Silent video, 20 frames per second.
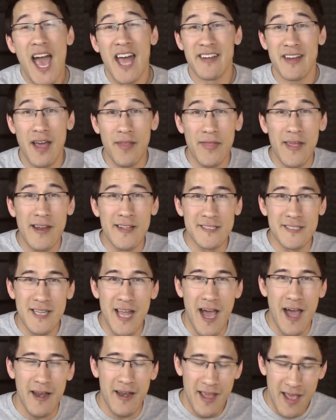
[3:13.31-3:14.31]
And not that it's
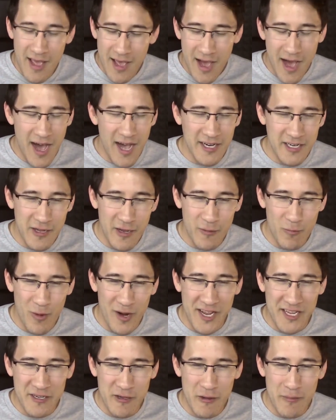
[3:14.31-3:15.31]
not uh, good
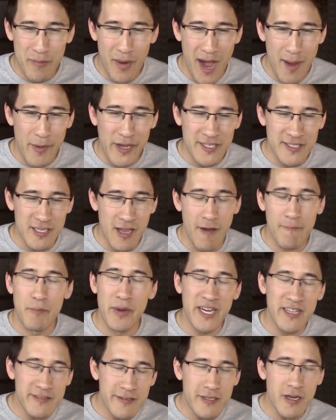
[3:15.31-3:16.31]
when I do it by myself,
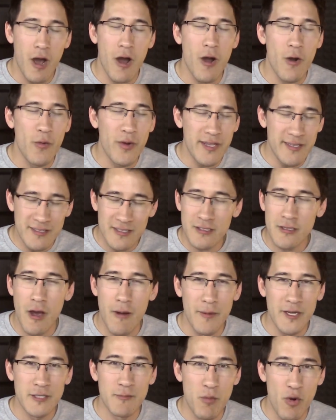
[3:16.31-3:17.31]
but it's always
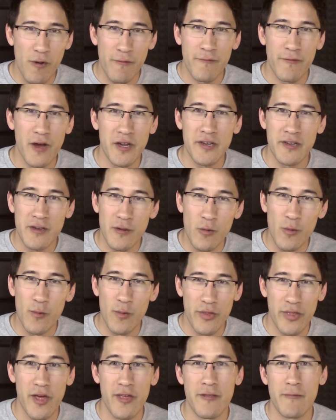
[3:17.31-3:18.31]
so much more fun to do
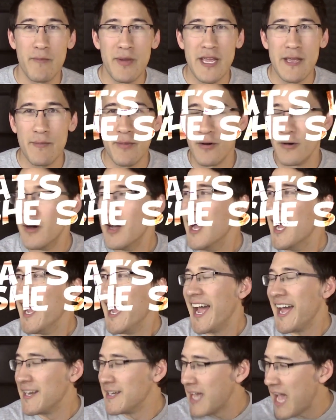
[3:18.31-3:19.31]
it with other people.
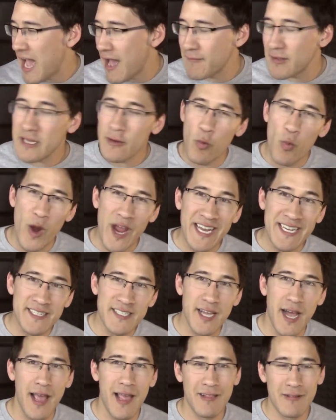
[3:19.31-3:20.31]
And having Wade
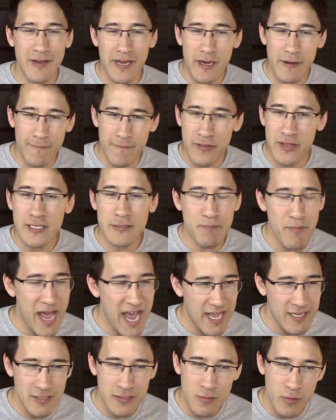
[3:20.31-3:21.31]
and Tyler here for this
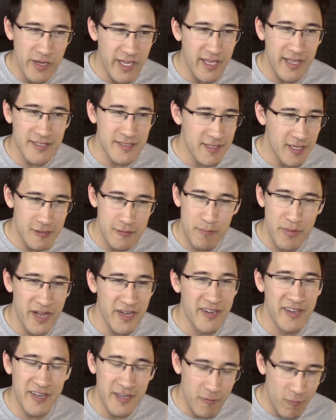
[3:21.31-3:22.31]
past week has just
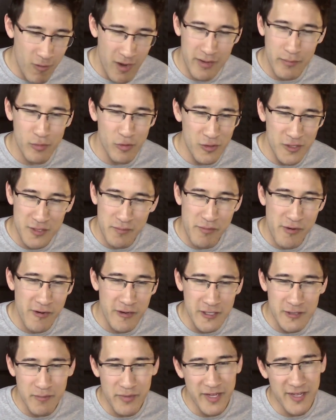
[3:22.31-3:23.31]
been an incredible
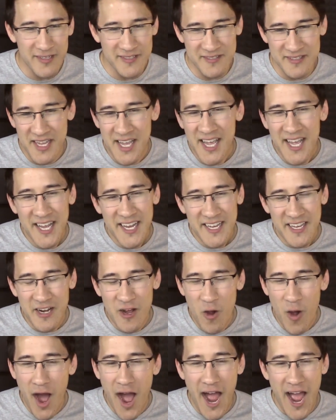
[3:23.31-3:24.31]
experience because, you
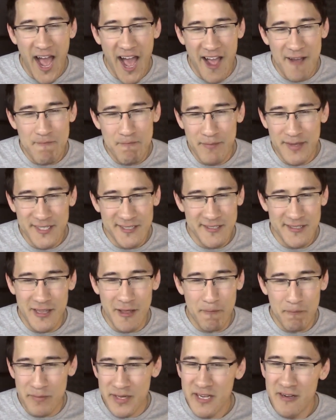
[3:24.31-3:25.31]
know, I, I miss
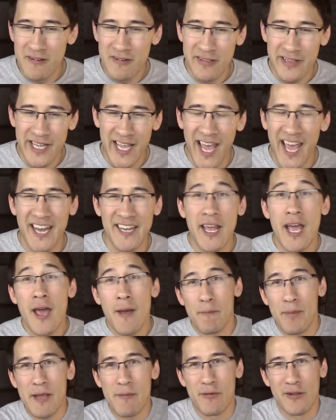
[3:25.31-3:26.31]
them dearly. And
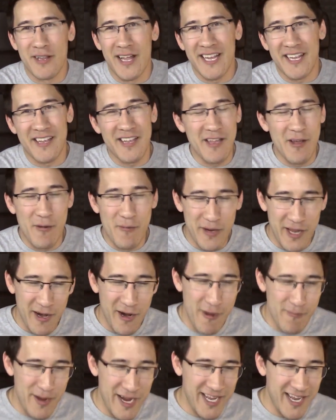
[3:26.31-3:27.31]
people like, you know,
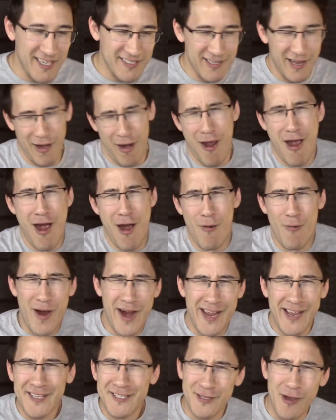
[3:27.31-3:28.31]
get on my case like, oh,
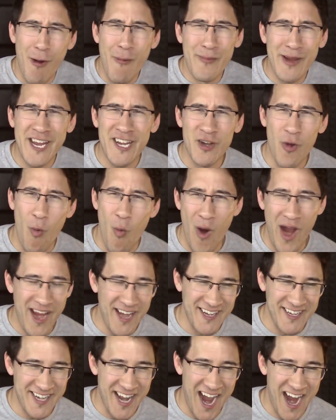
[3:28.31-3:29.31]
why are you so mean to
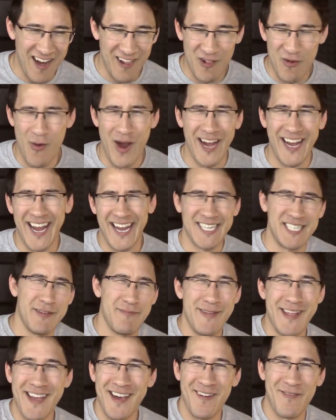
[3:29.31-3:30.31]
Wade and Tyler? Why can't
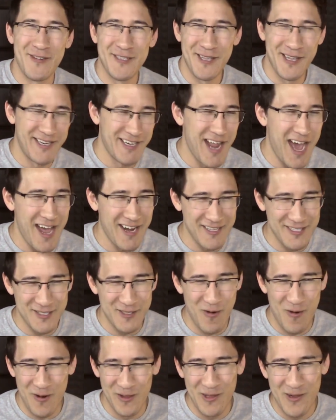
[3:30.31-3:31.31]
you be a, a not a
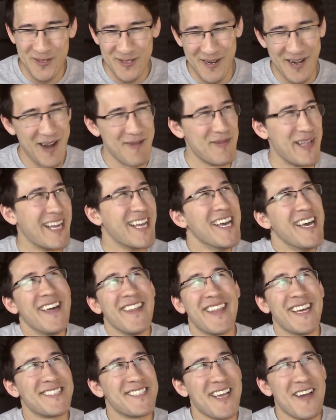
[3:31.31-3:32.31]
sore loser? And I'm like,
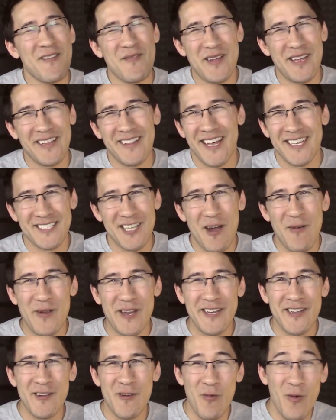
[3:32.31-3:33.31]
that's how we, that's how
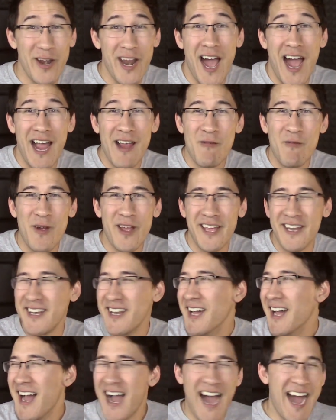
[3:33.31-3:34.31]
we do. When I
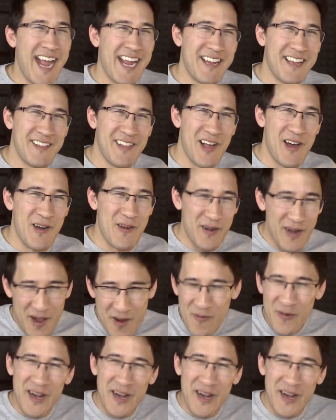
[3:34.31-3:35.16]
win, I gloat.